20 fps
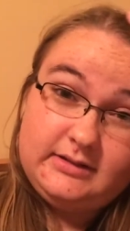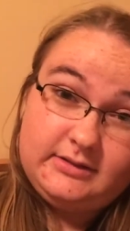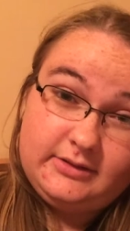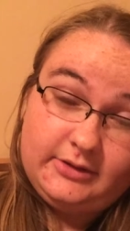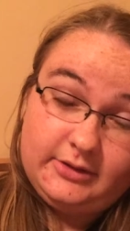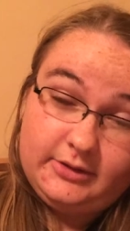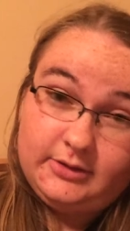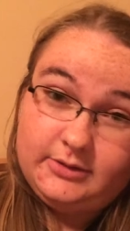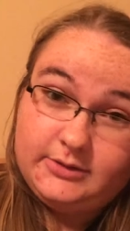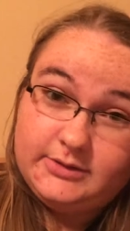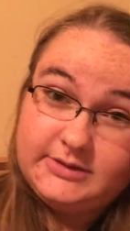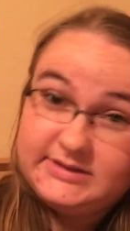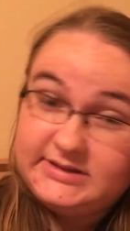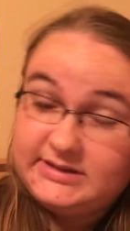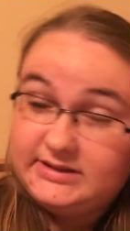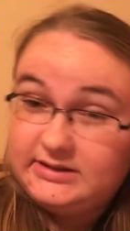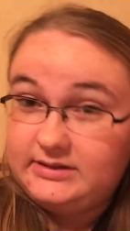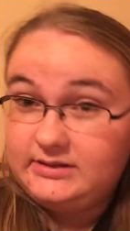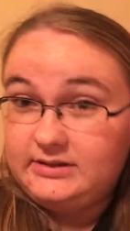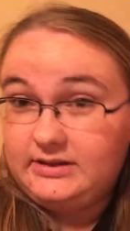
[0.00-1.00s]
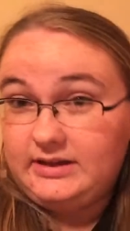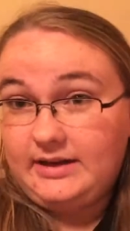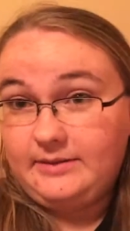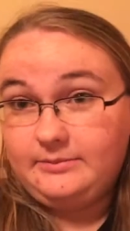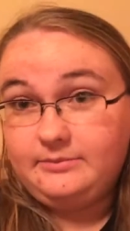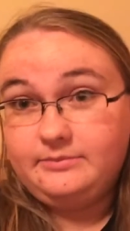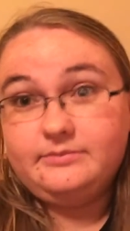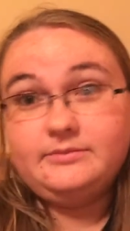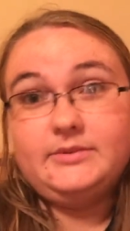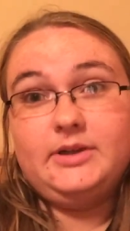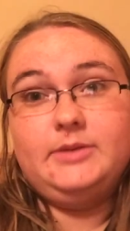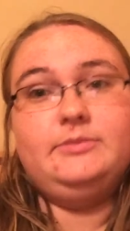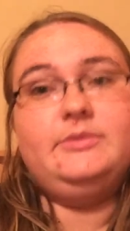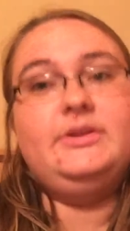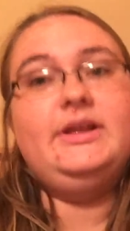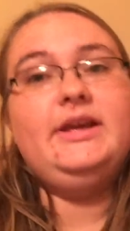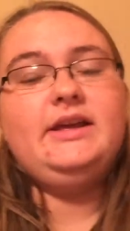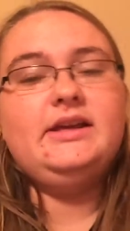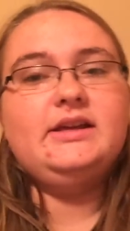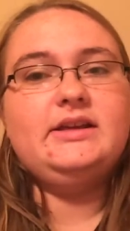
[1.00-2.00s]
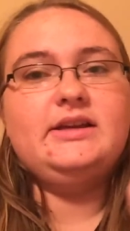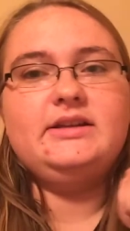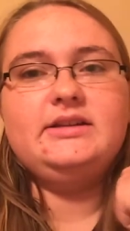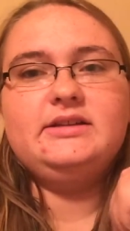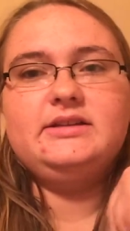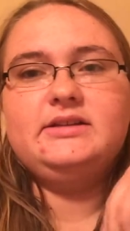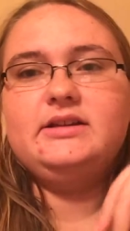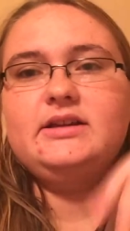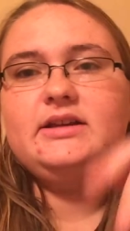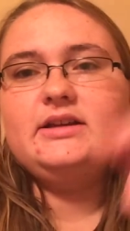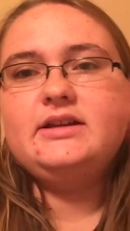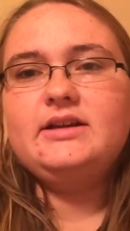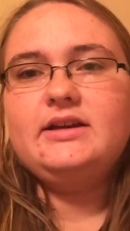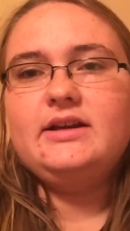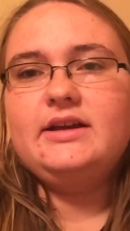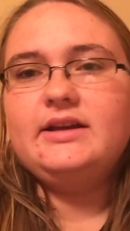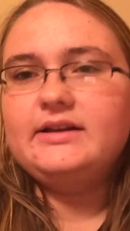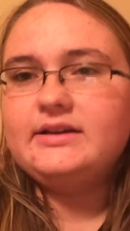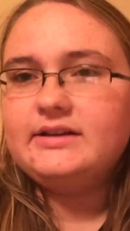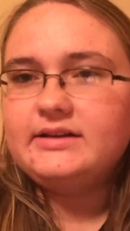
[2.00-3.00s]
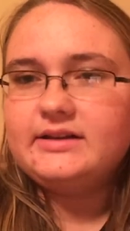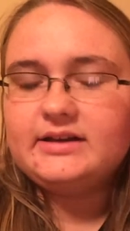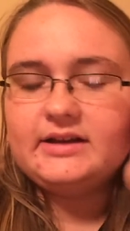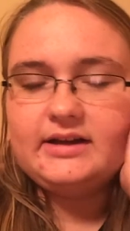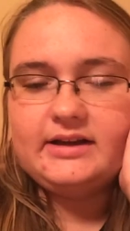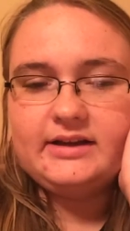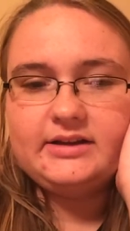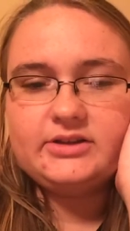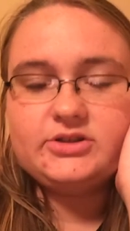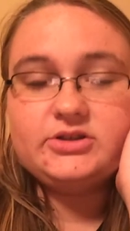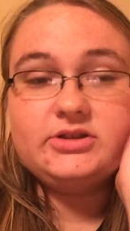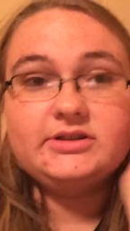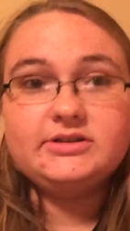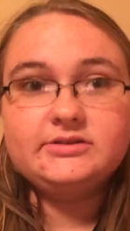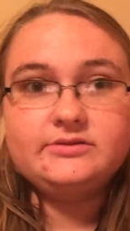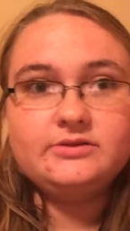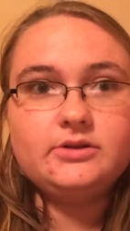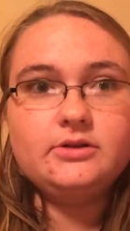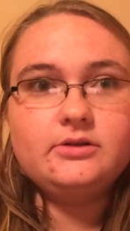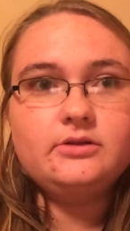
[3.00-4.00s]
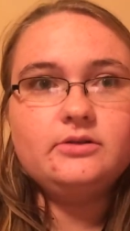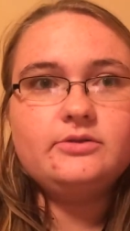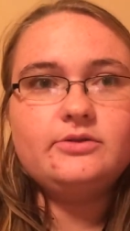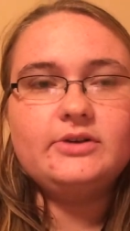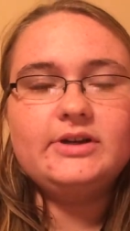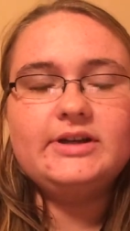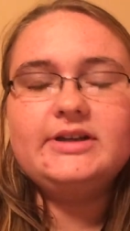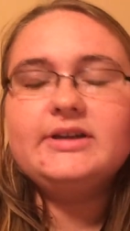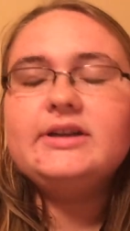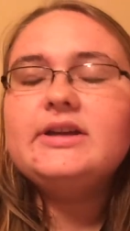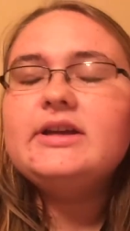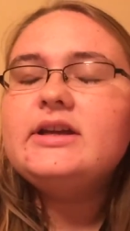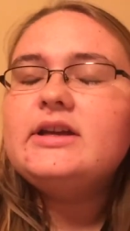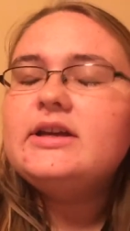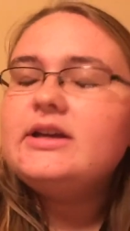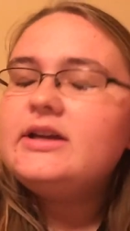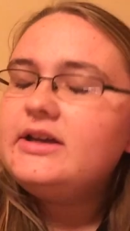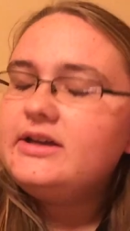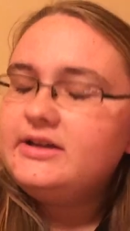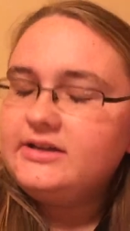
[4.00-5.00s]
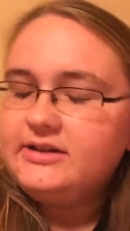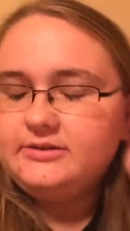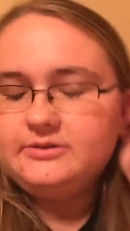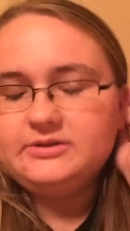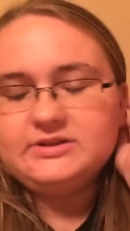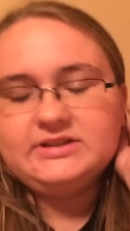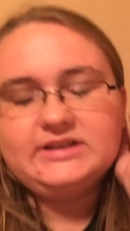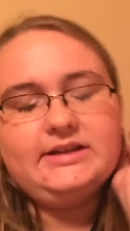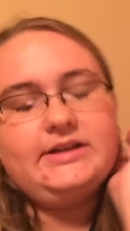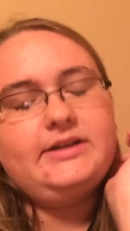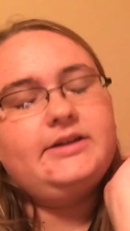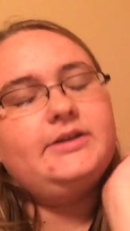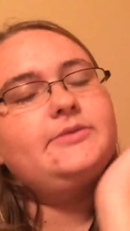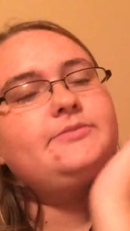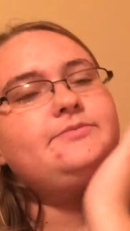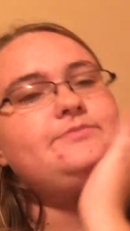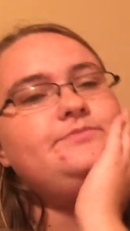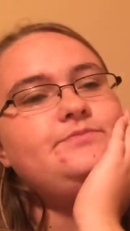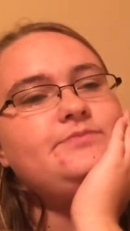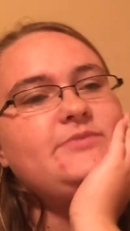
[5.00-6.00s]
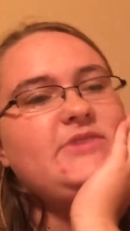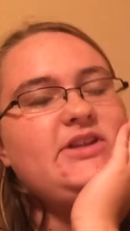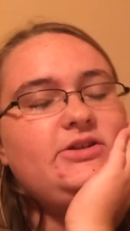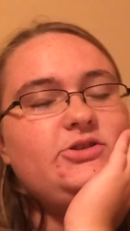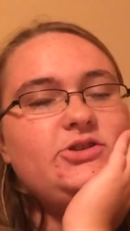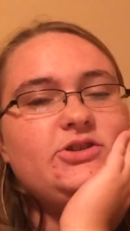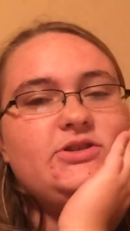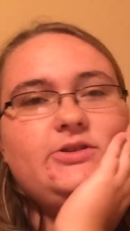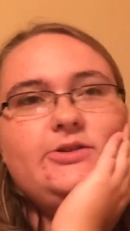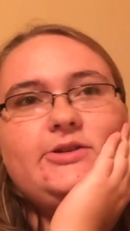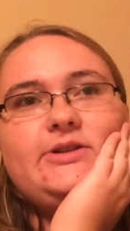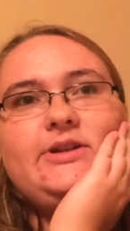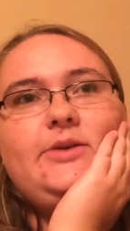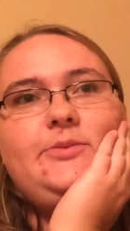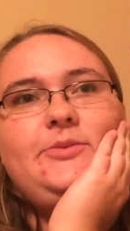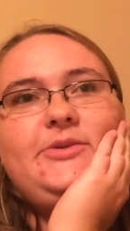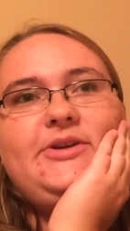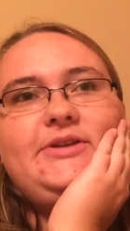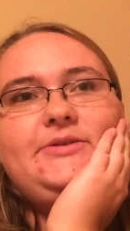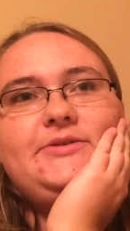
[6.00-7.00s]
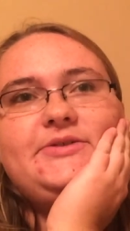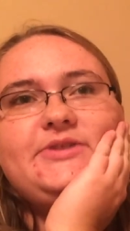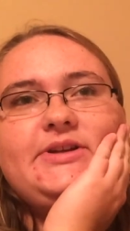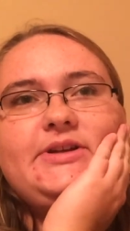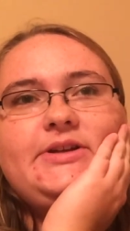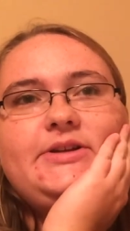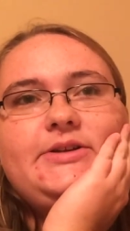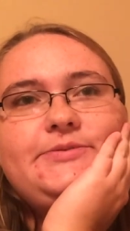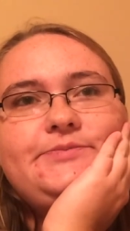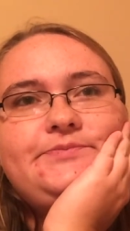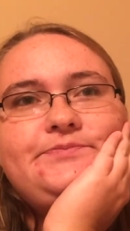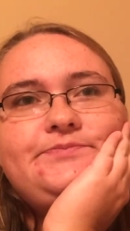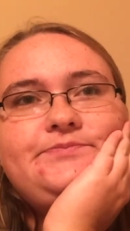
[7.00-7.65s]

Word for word: girls and I'm I'm gay and and I actually have a girlfriend. And he was like, he just looked at me and he was like,